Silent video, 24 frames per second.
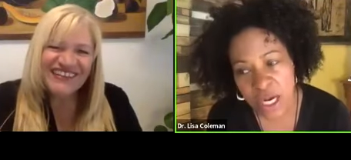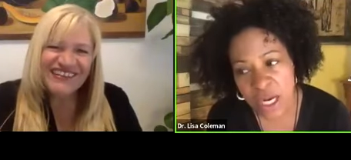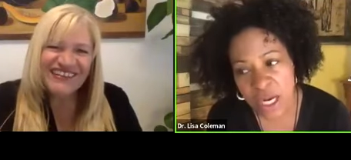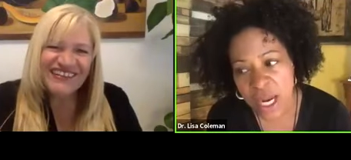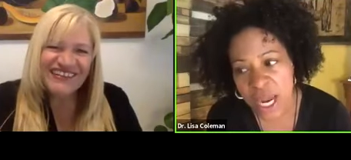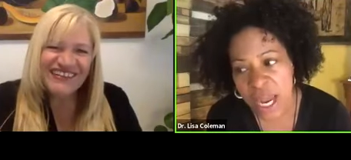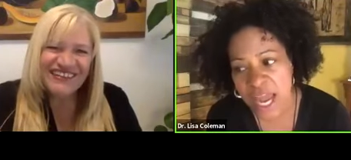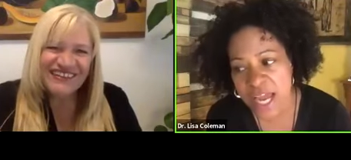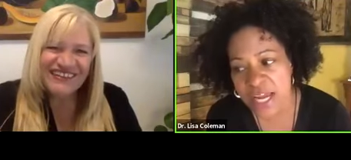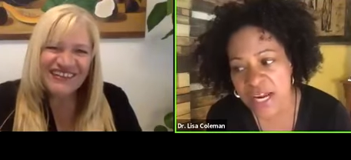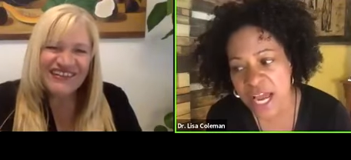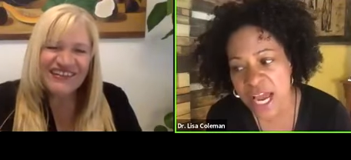
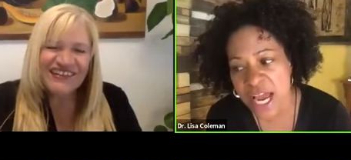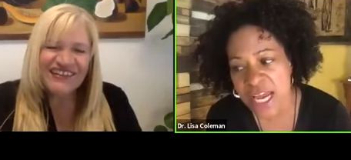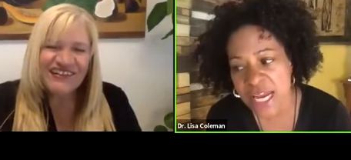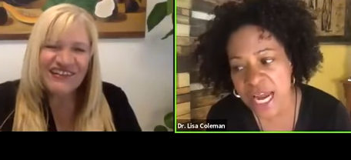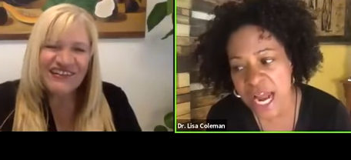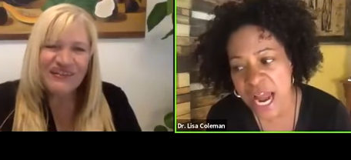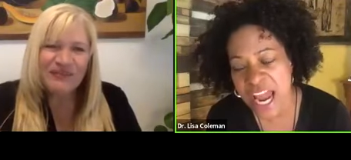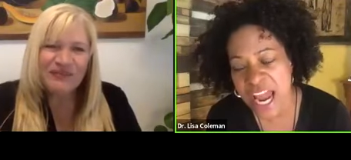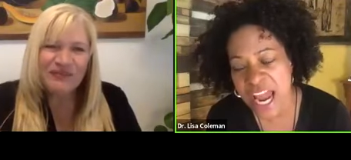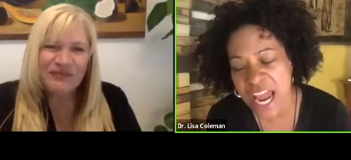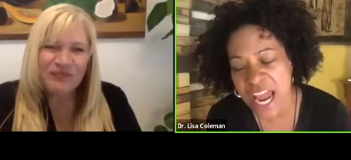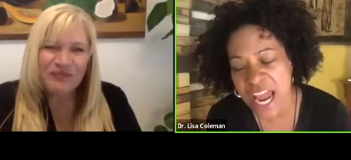Speaker 1: And I, I
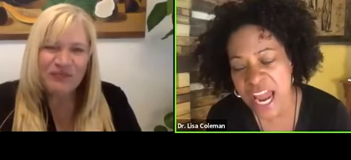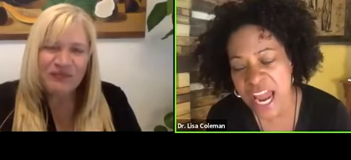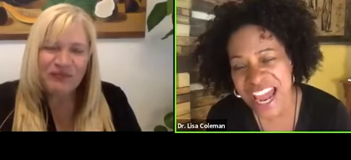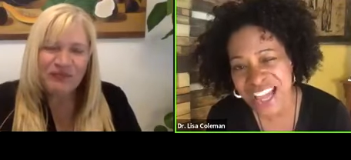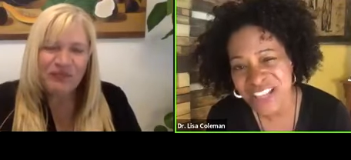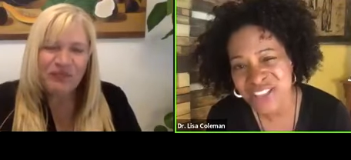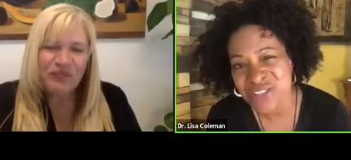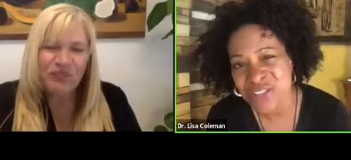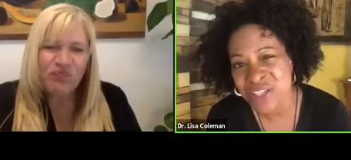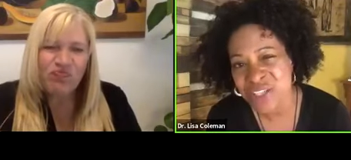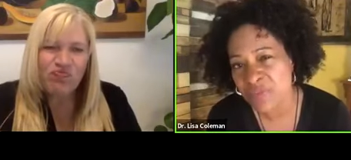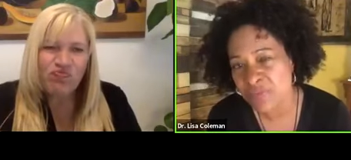
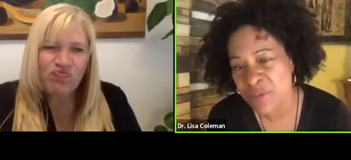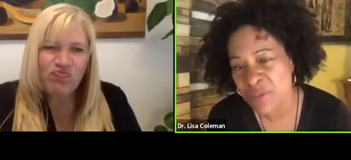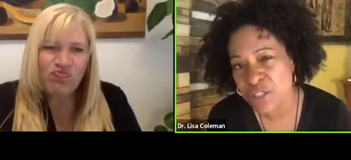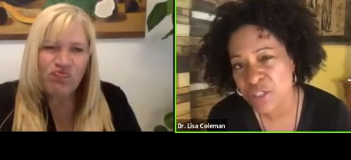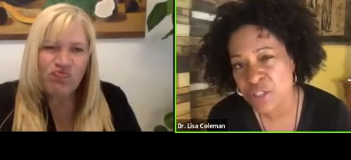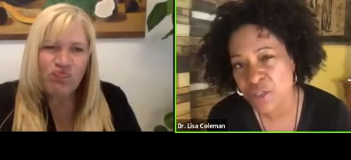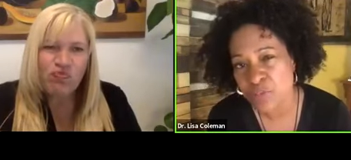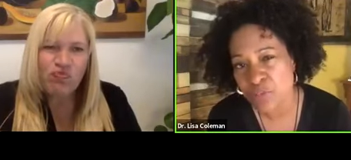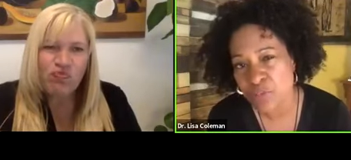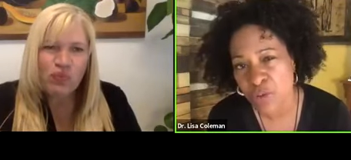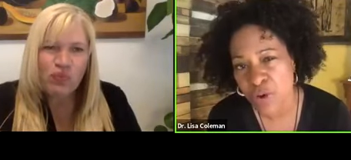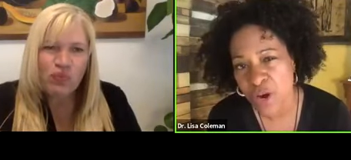actually have been
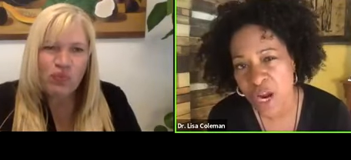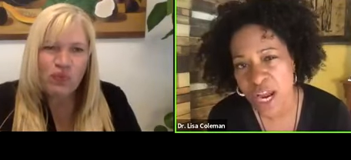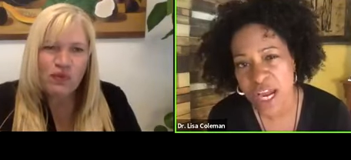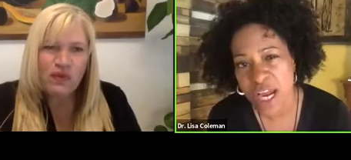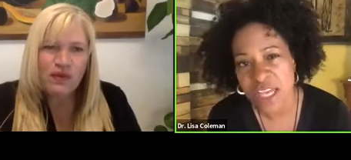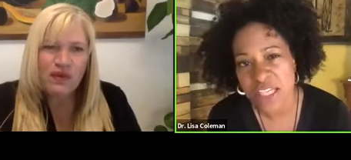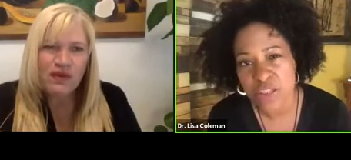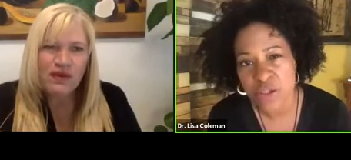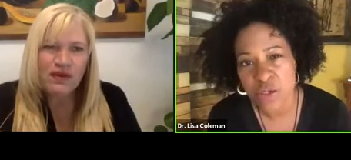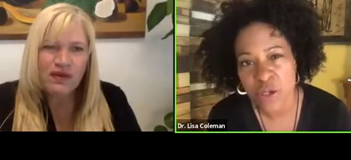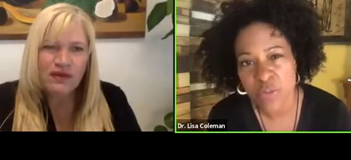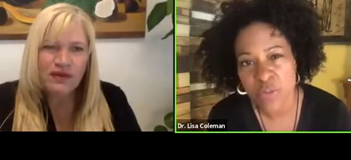surprised.
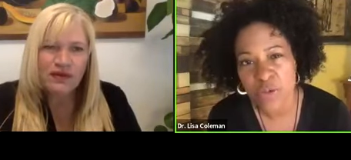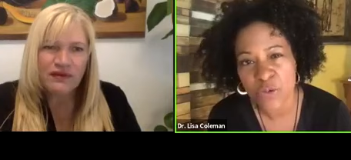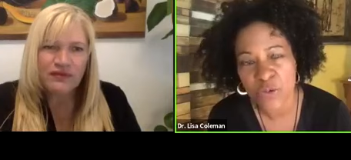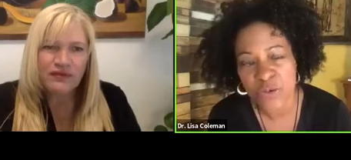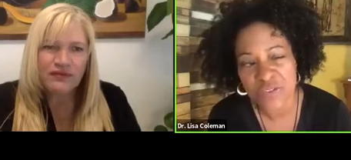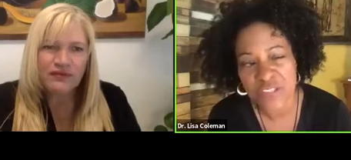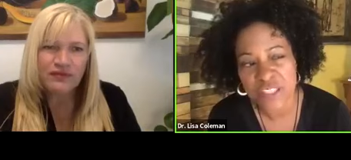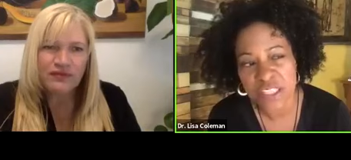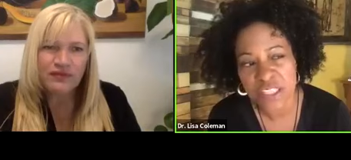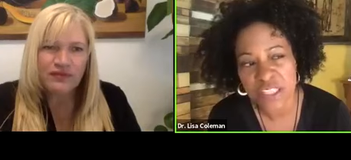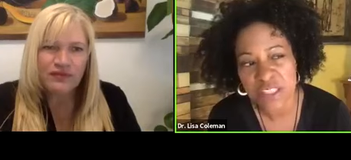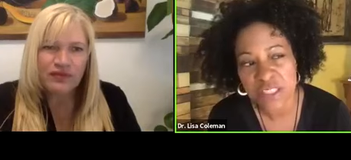I mean, we've
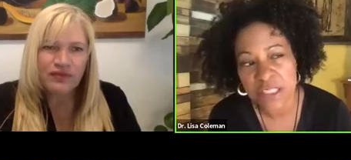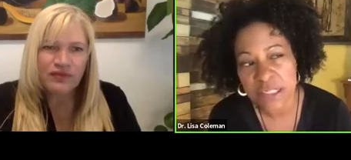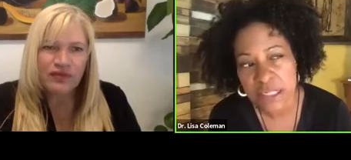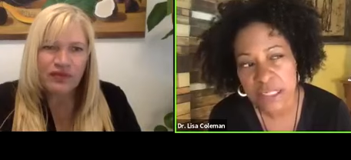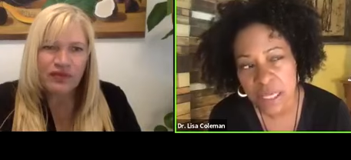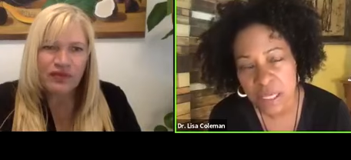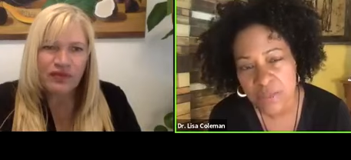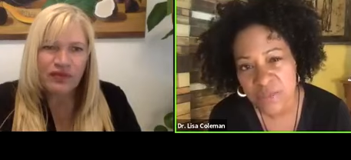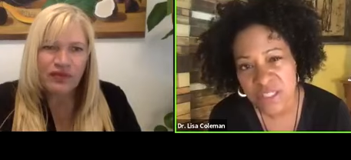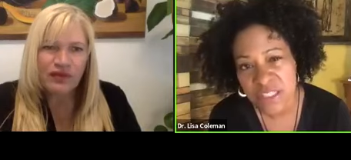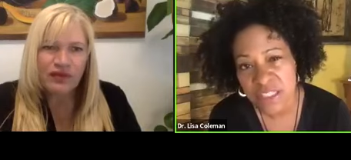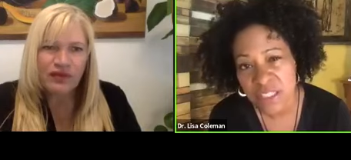seen some
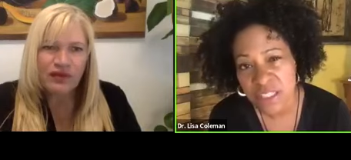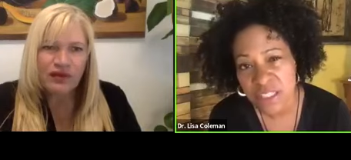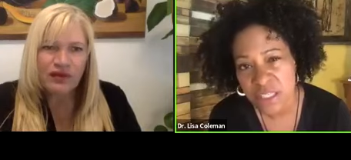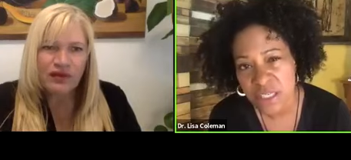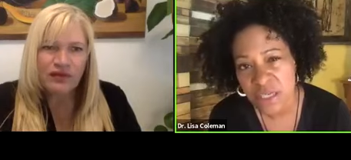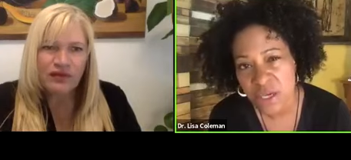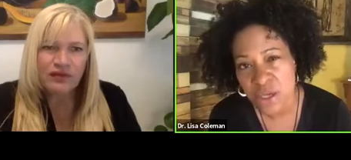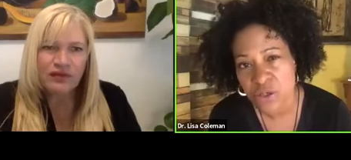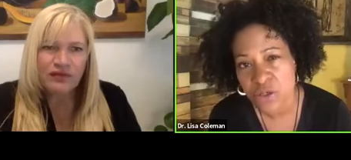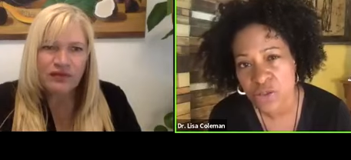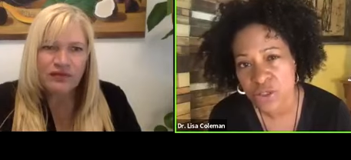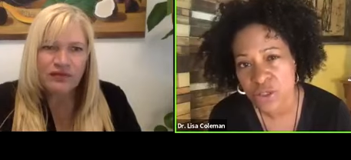
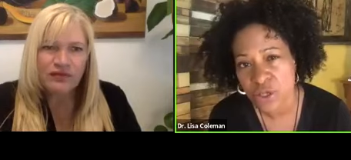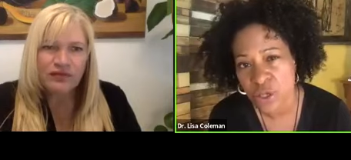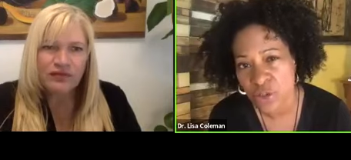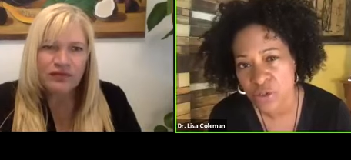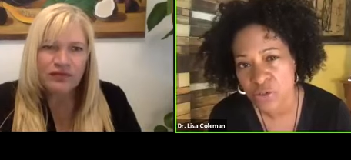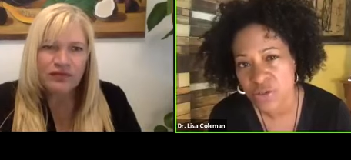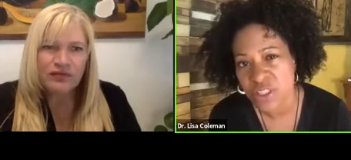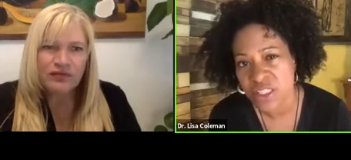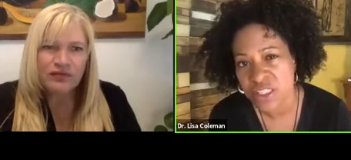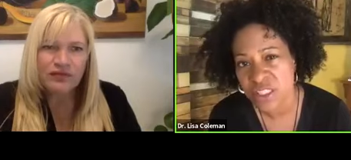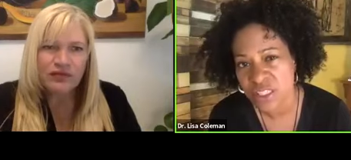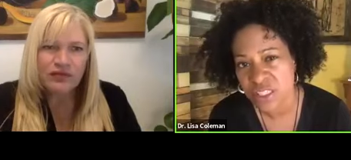CDOs go to
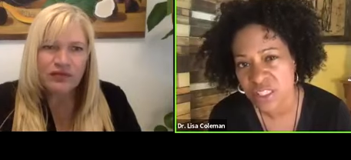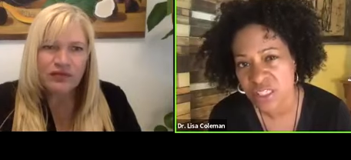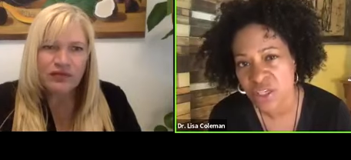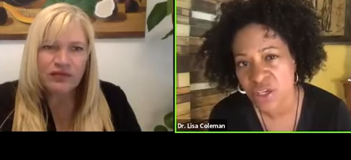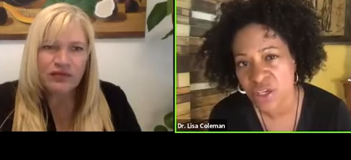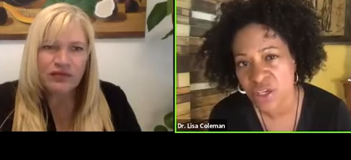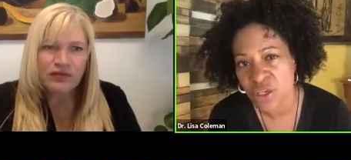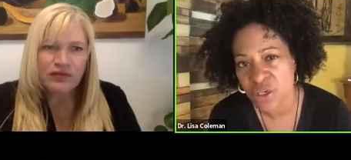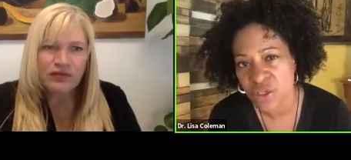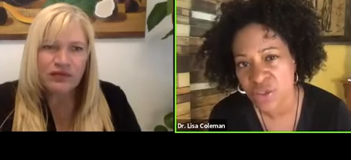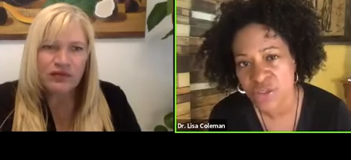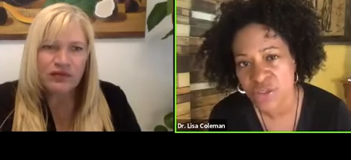
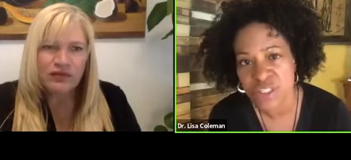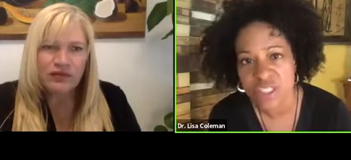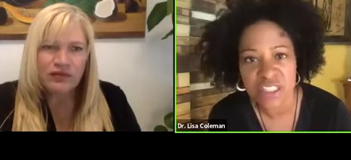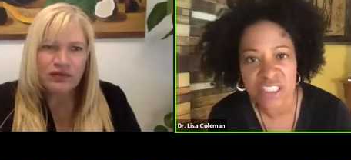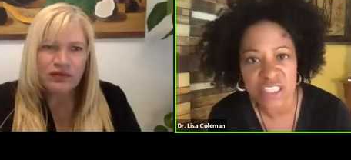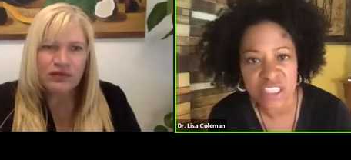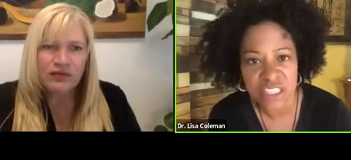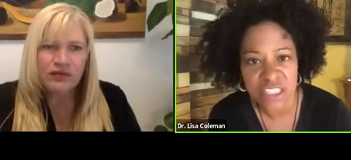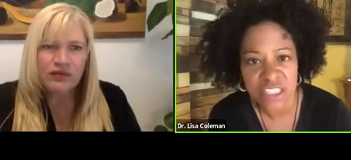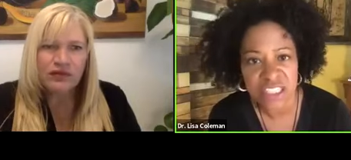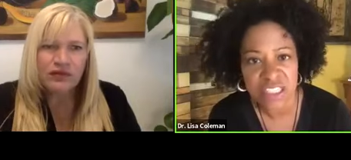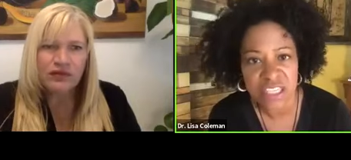CEOs and
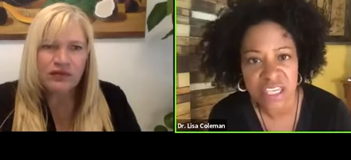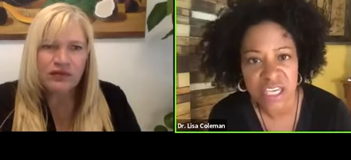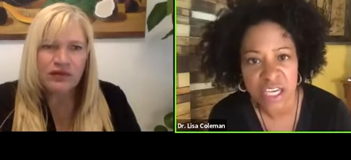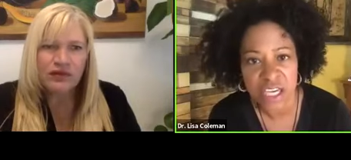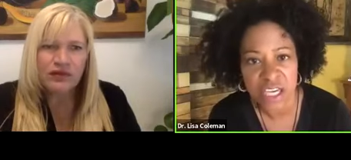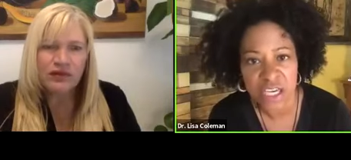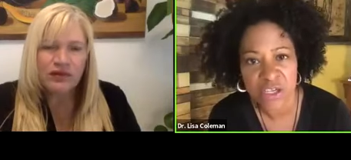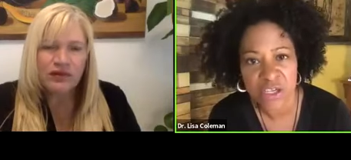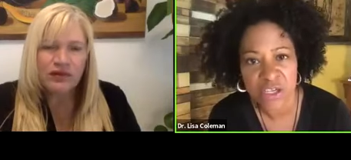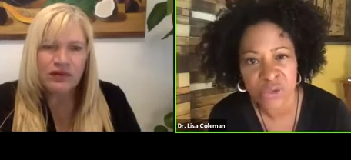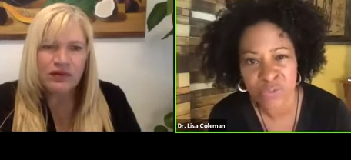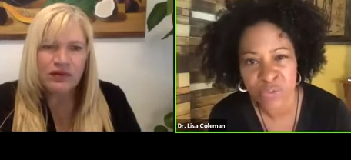see uh,
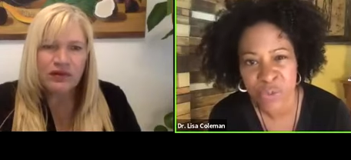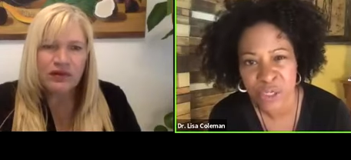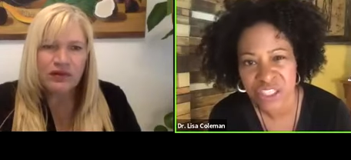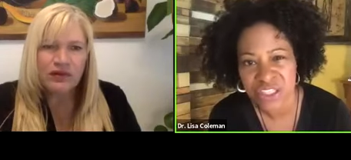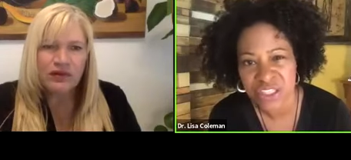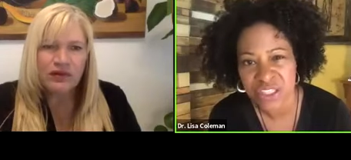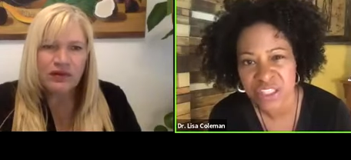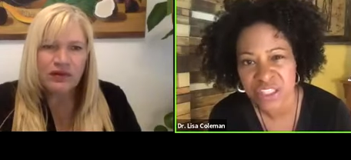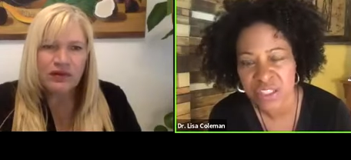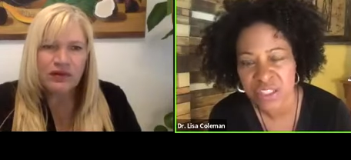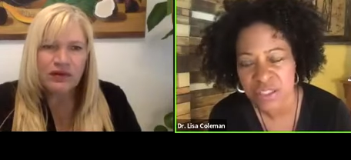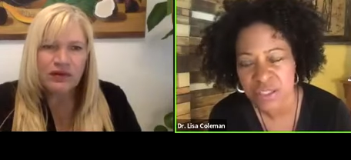
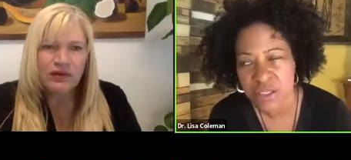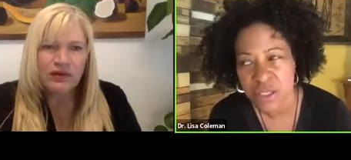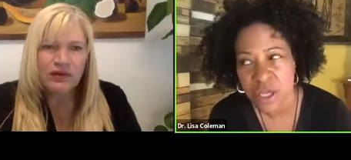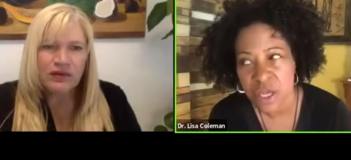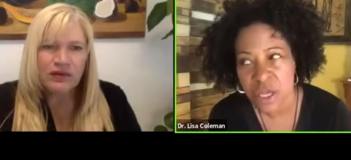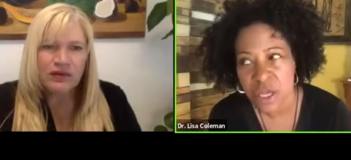presidents,